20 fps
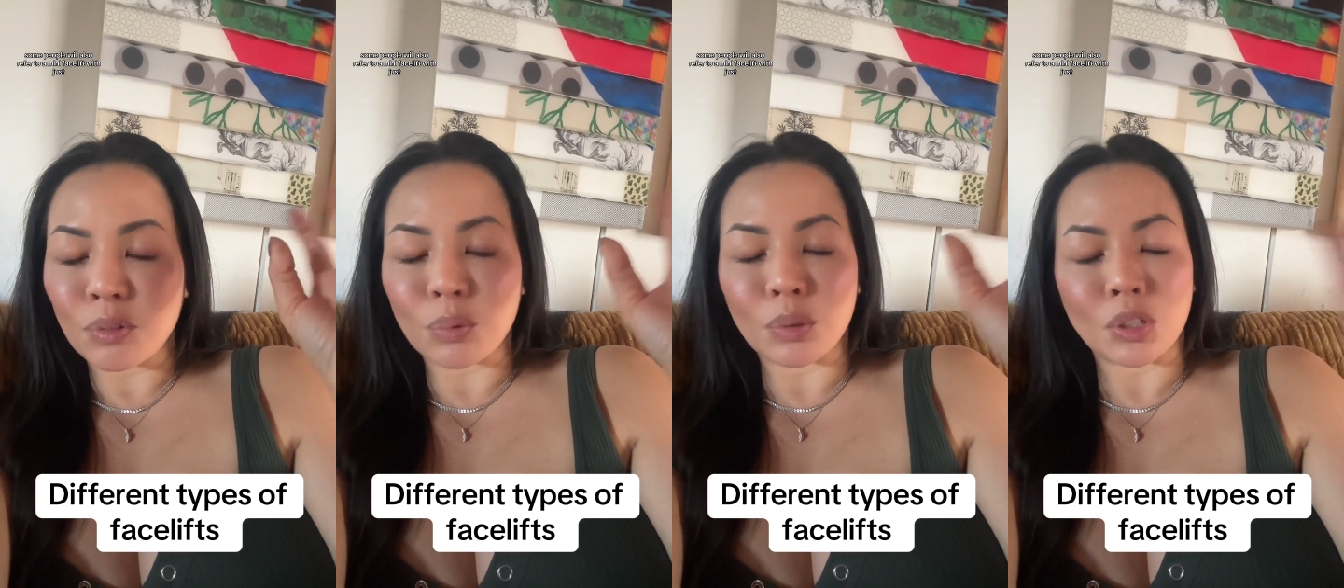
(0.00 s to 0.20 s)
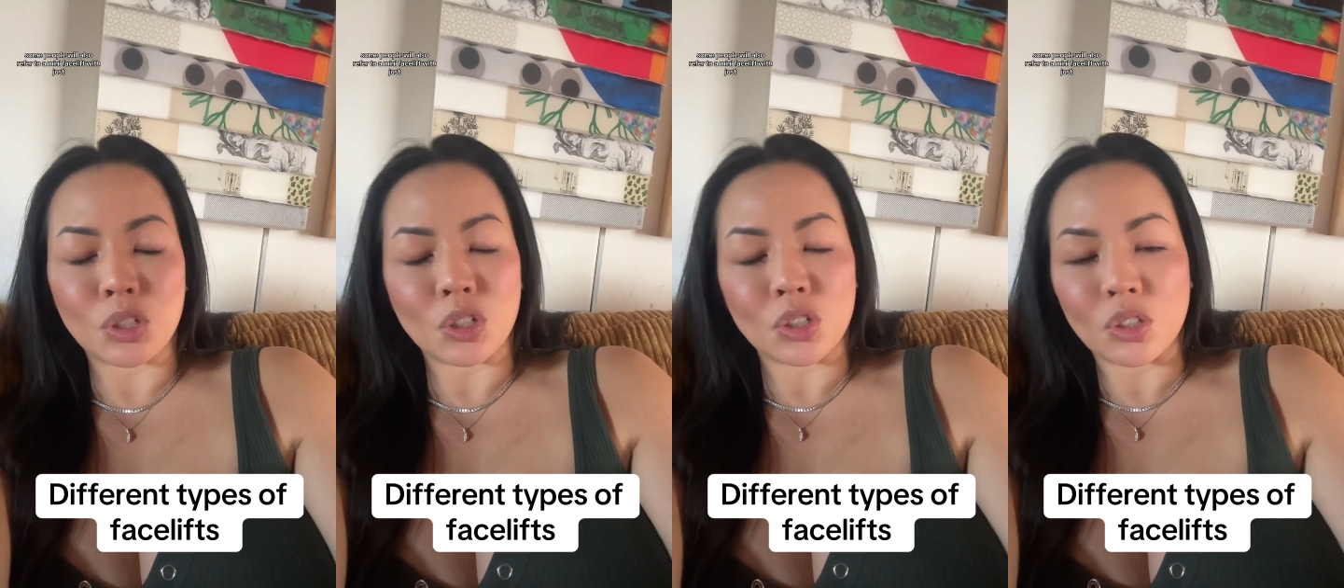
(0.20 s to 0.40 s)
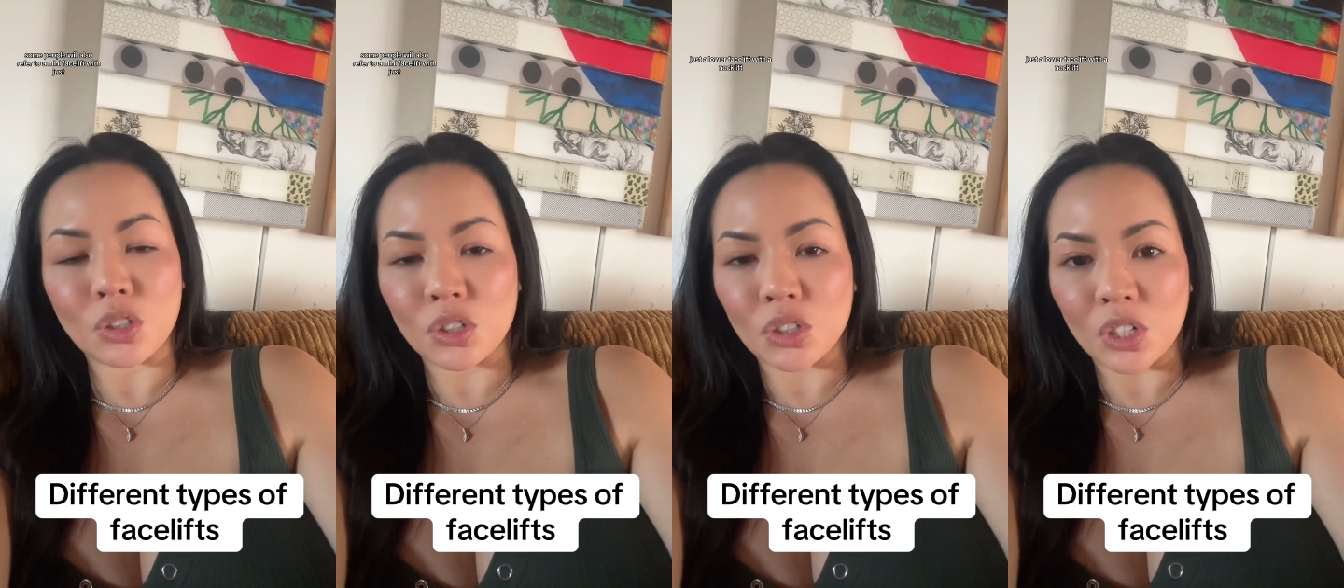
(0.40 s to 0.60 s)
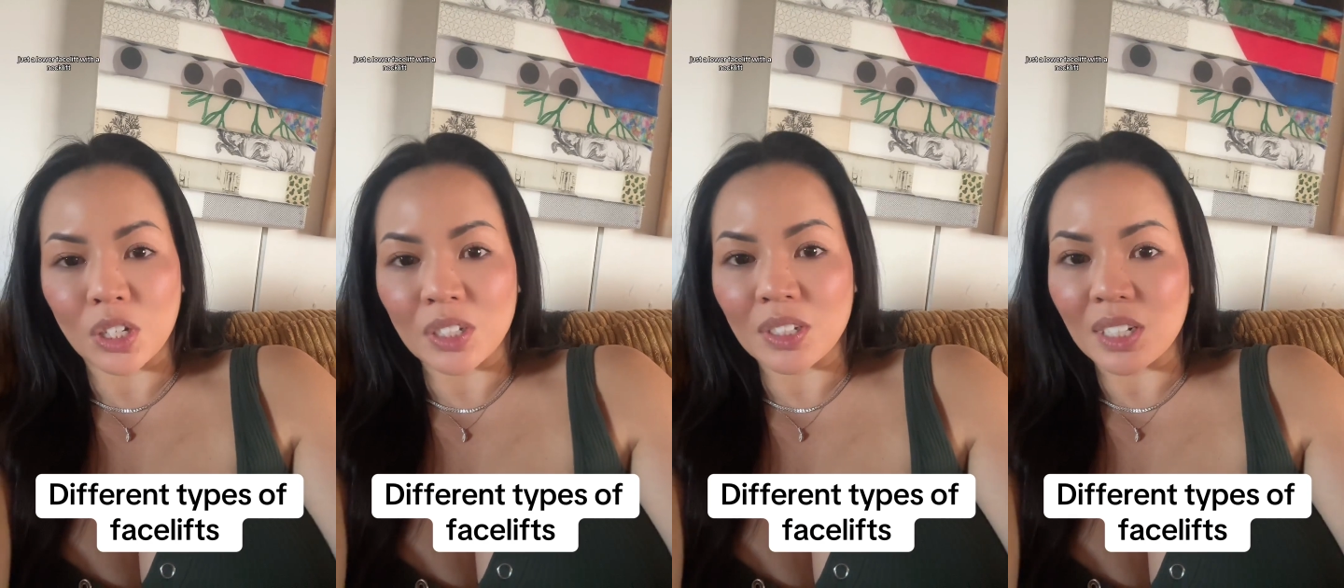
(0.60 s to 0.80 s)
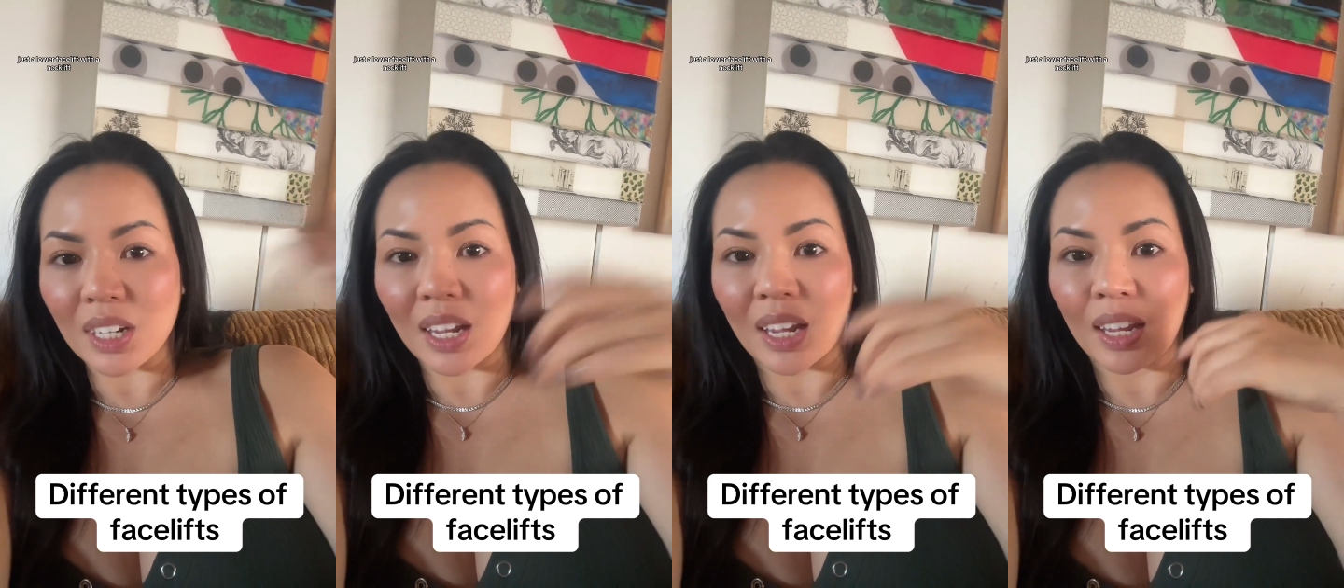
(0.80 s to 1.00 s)
which is
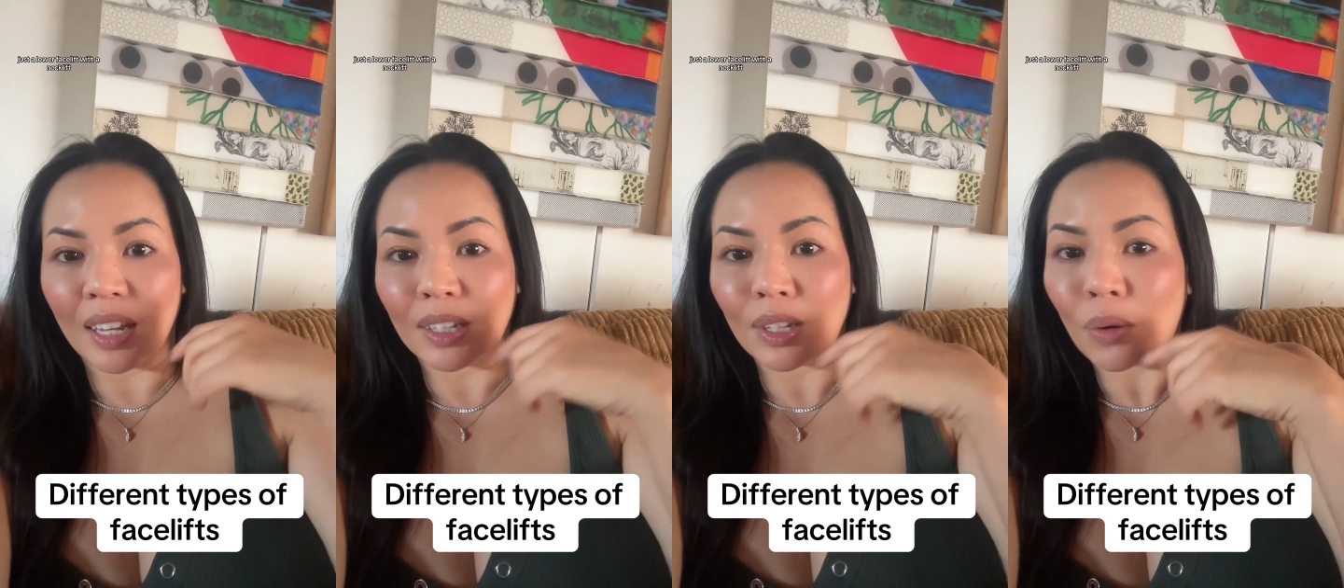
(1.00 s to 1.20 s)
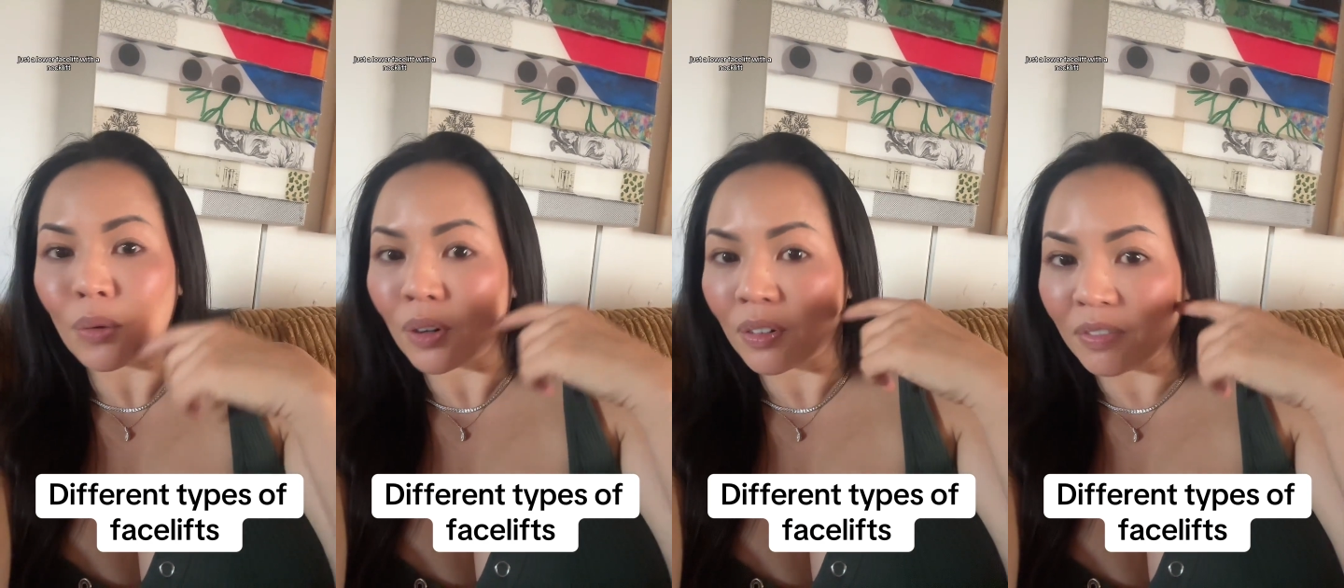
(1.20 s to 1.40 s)
just a lower